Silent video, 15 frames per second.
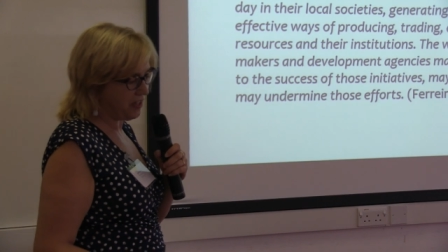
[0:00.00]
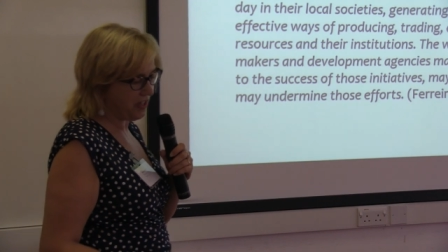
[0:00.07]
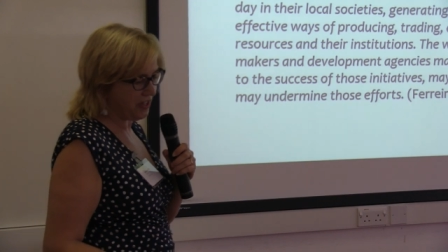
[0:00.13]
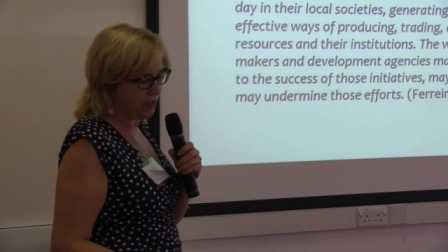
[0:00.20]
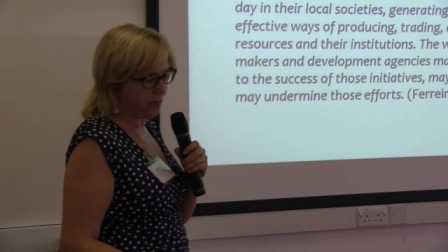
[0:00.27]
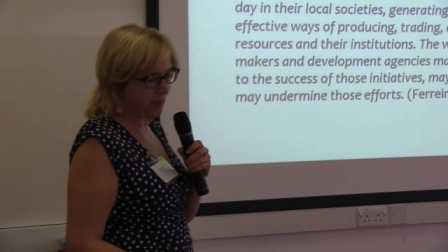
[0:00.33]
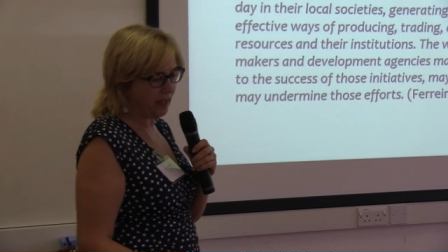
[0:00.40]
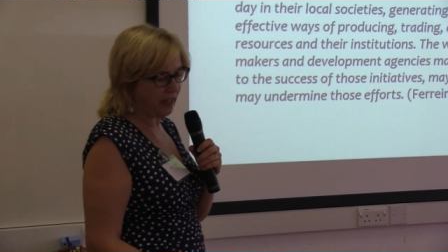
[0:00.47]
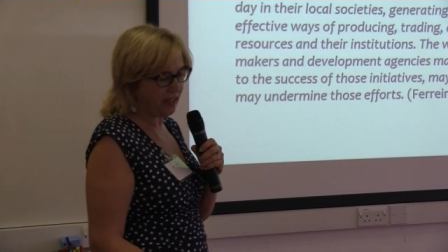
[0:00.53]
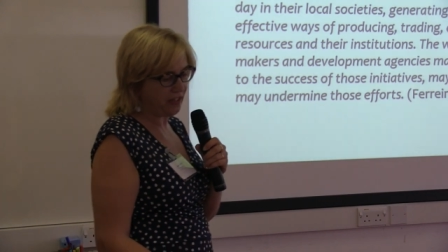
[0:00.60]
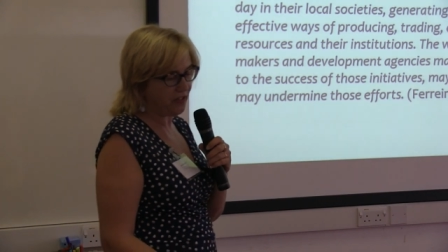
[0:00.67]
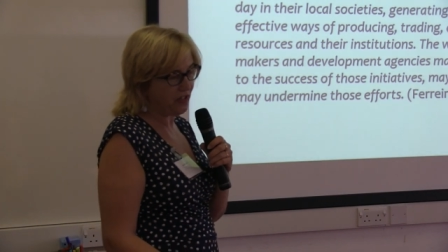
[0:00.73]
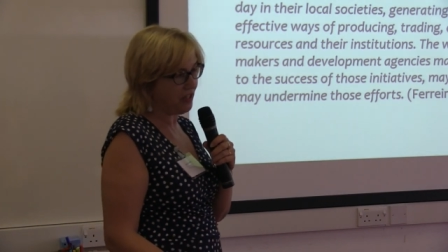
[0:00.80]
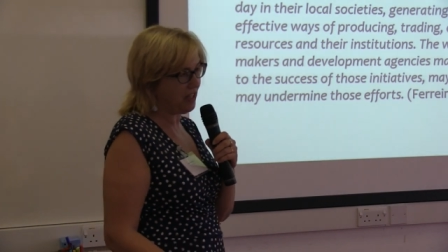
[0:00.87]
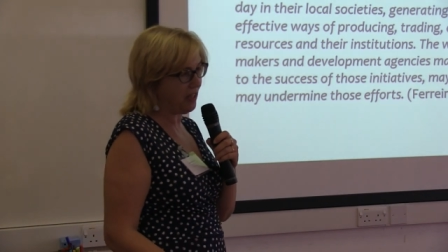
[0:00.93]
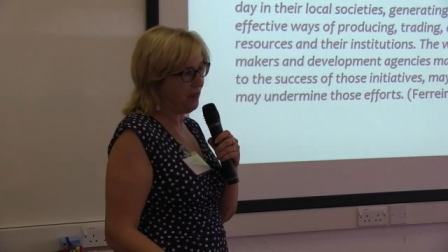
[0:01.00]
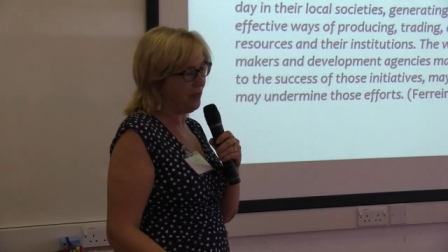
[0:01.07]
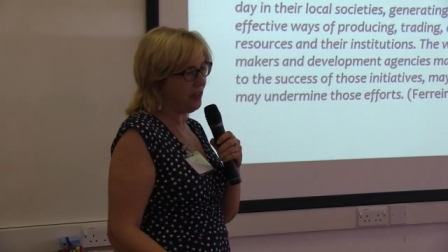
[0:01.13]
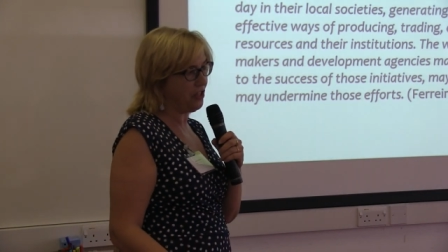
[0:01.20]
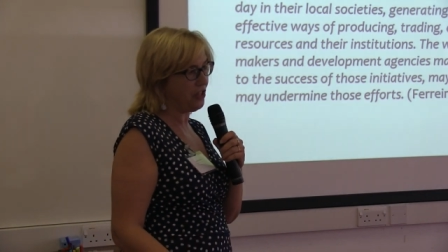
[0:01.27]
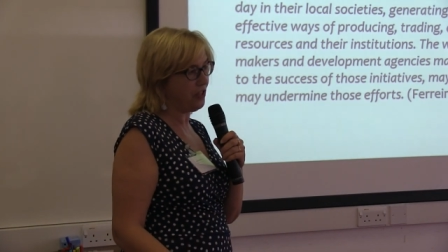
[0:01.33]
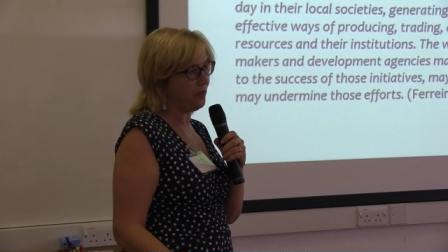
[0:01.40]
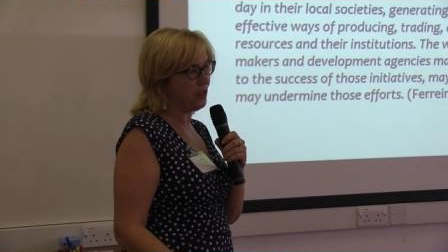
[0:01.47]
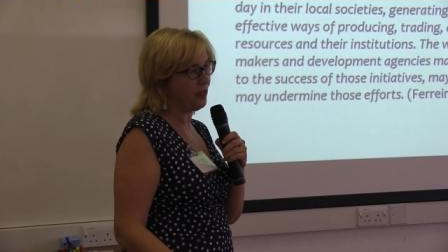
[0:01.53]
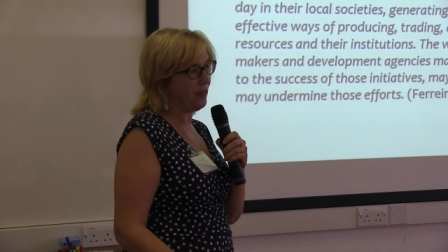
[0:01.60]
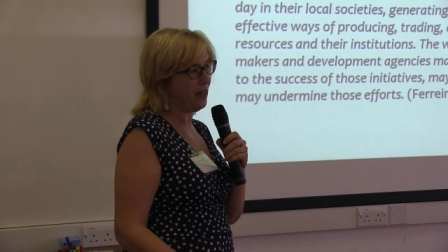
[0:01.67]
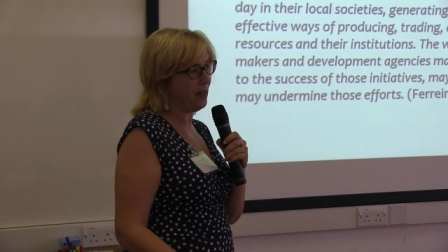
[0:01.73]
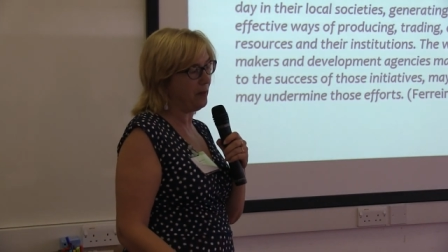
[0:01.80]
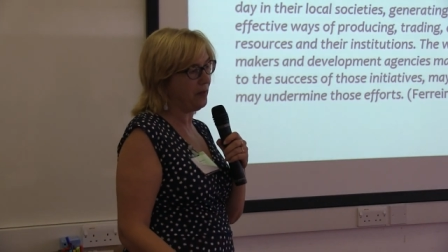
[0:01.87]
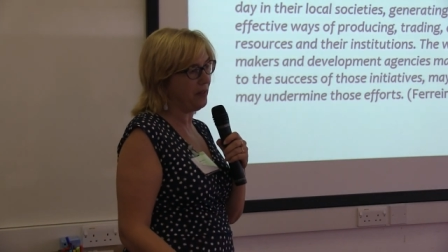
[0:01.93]
this is when I use the definition of
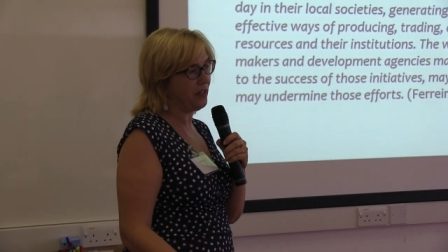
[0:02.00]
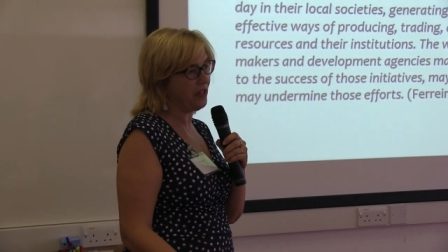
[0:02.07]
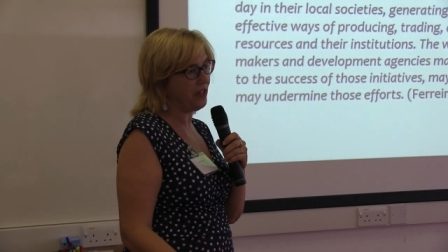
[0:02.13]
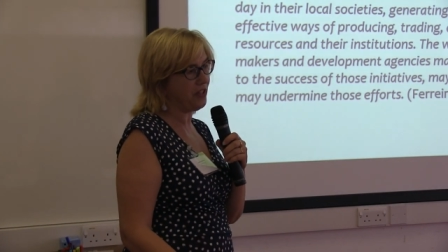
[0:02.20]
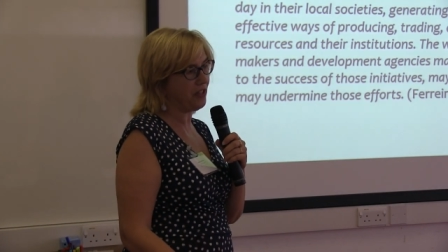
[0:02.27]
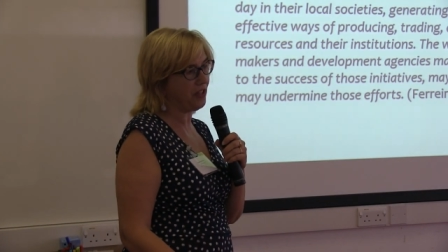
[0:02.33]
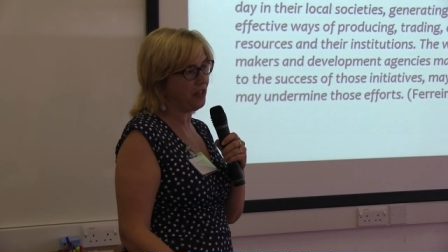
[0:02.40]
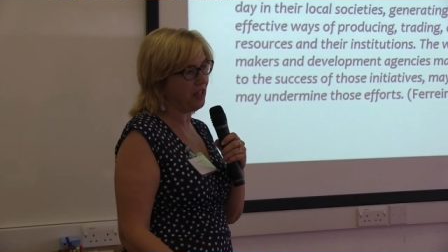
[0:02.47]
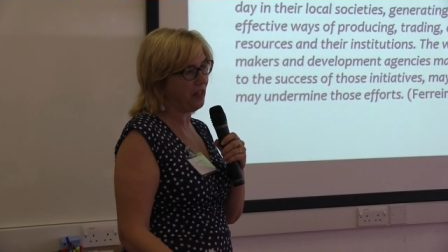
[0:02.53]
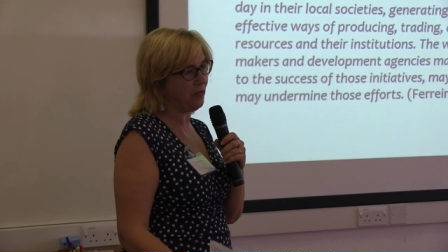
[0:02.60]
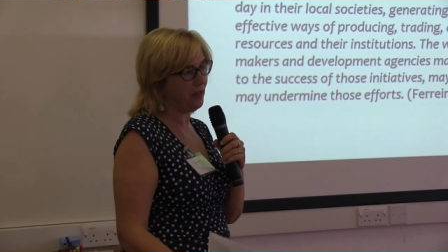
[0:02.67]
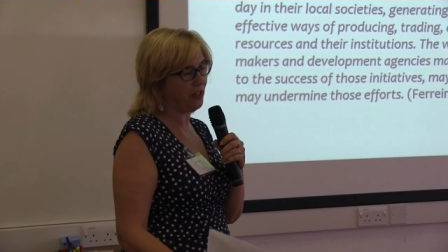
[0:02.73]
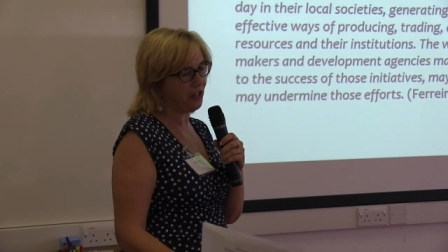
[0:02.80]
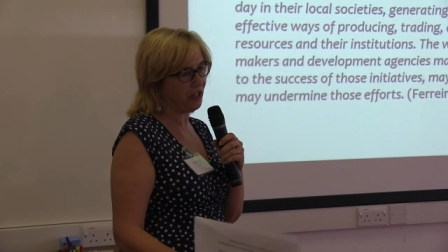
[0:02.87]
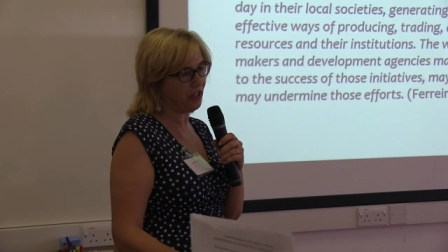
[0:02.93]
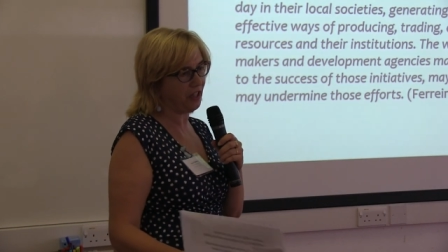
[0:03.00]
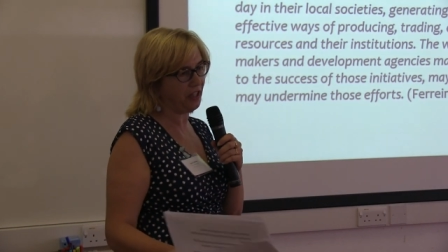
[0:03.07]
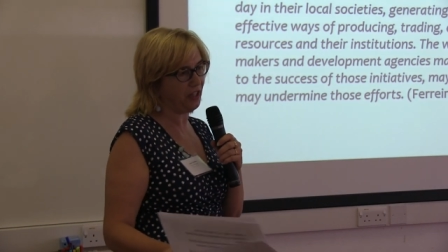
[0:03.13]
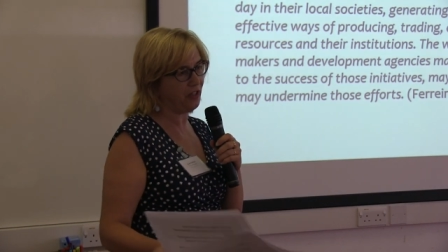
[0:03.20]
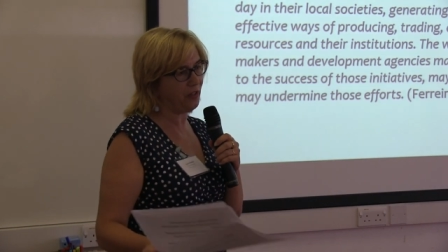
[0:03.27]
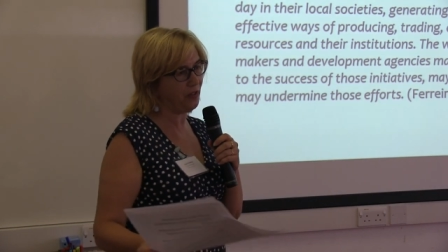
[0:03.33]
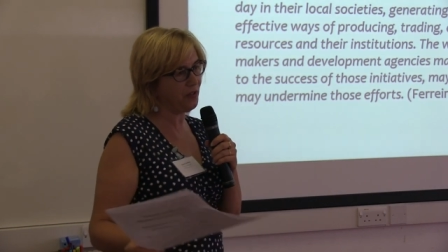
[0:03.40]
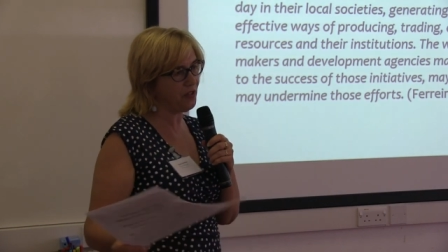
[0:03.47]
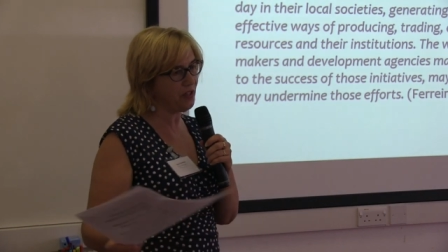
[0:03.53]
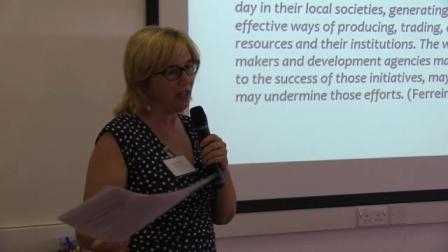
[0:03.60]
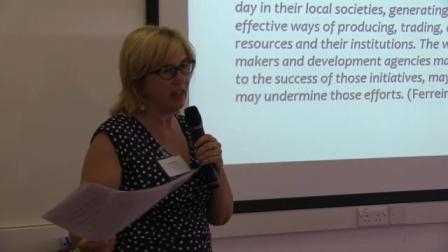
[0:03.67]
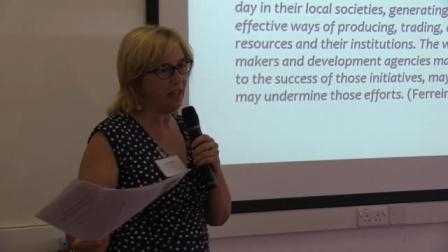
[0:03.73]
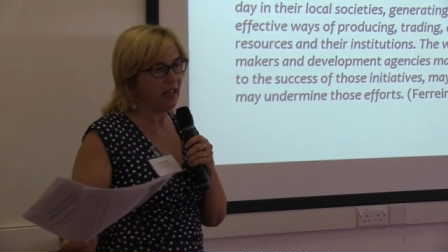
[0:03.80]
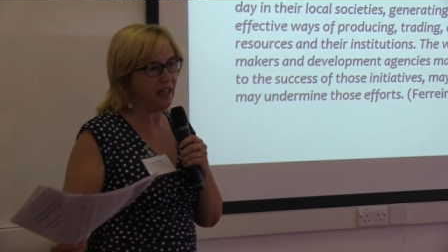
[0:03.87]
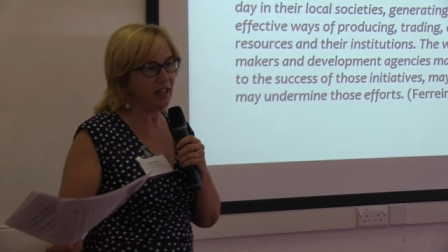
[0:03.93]
development, this is the definition I use.
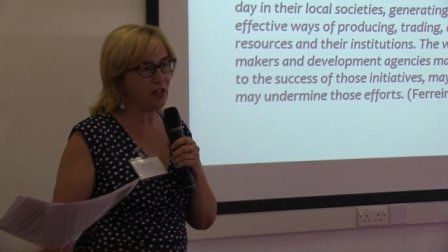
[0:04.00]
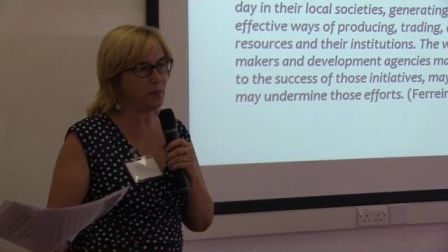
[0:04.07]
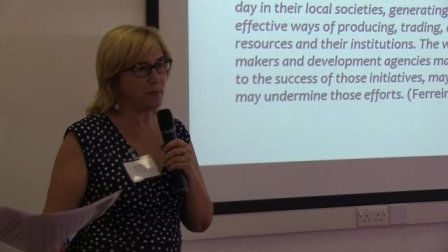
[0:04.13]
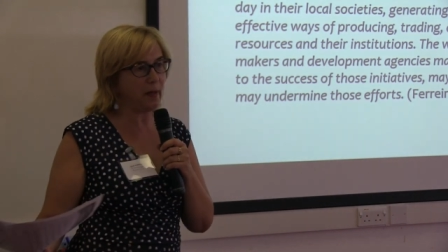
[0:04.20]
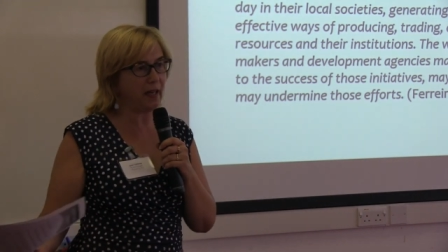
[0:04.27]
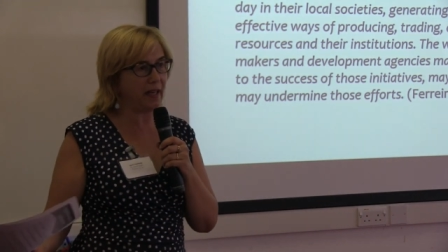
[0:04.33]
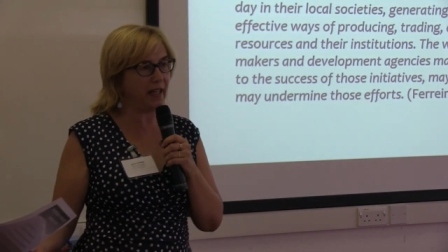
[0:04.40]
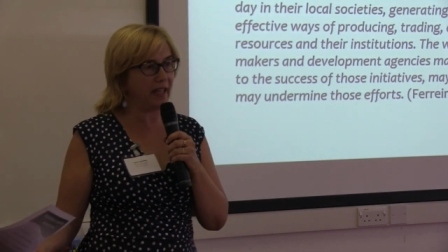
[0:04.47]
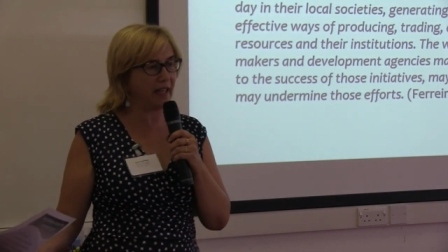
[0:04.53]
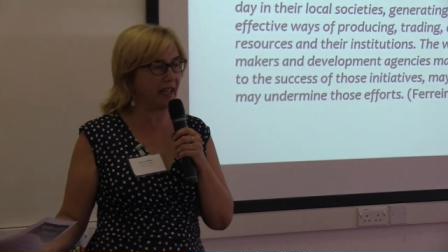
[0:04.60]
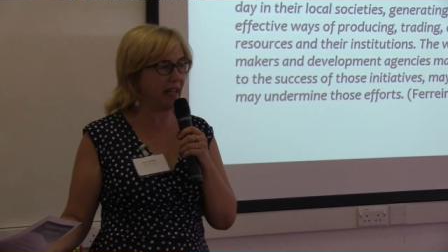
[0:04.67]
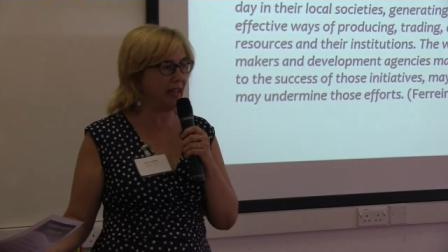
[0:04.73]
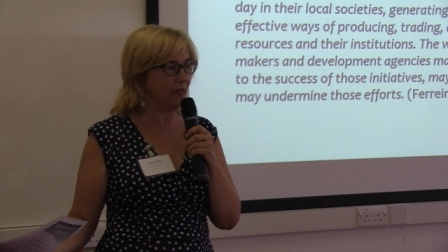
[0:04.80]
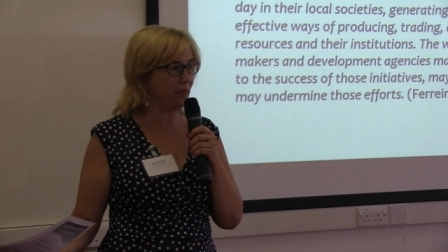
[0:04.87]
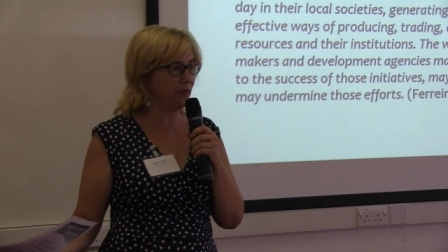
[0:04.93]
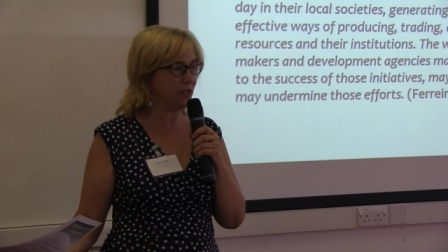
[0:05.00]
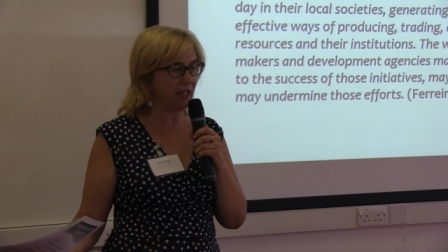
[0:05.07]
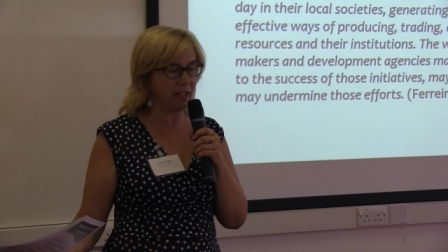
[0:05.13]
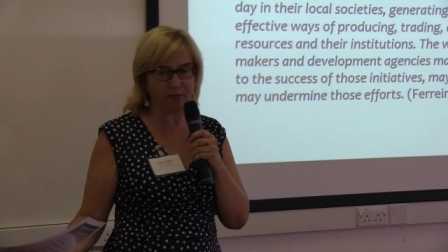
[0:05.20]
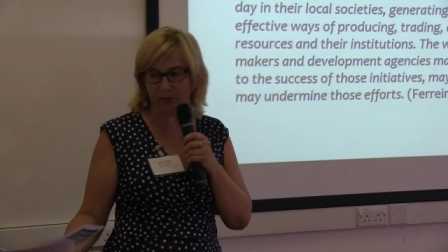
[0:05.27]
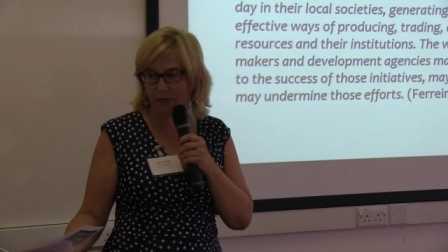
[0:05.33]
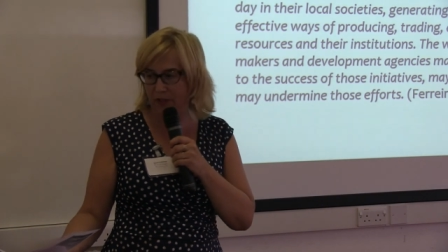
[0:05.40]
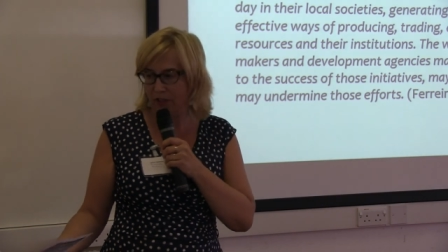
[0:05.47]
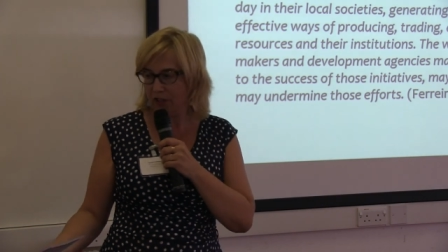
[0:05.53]
It's by a K M four Dev